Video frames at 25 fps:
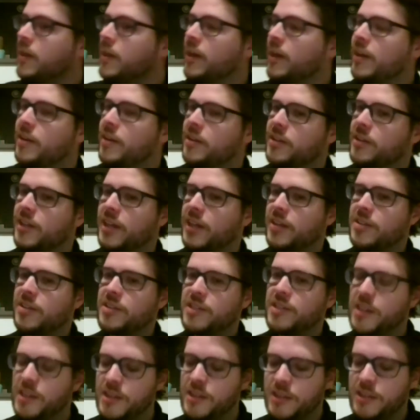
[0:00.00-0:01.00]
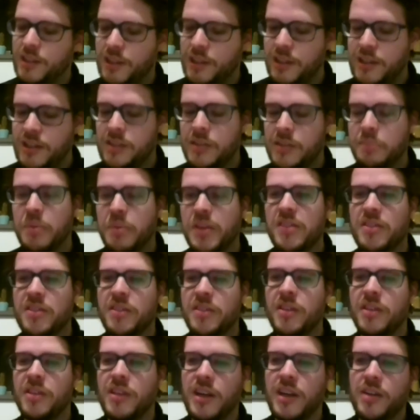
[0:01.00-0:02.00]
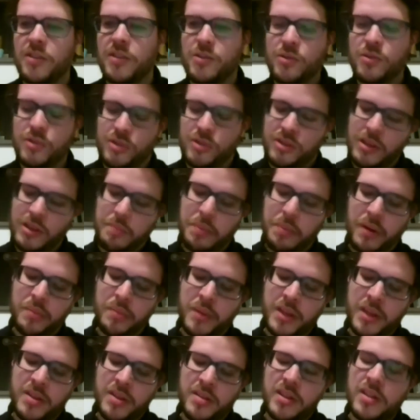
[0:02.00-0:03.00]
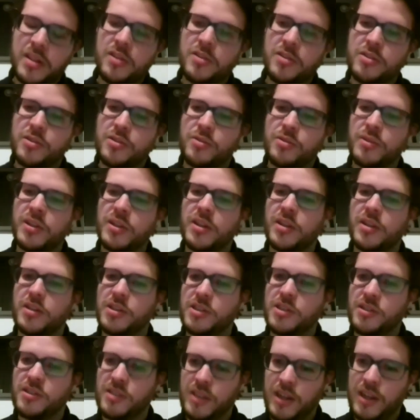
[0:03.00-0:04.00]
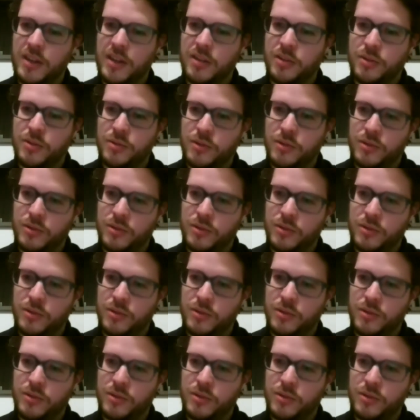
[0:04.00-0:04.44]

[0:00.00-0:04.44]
And on the other side, the ECB is not there to supplement the industry. They're just there to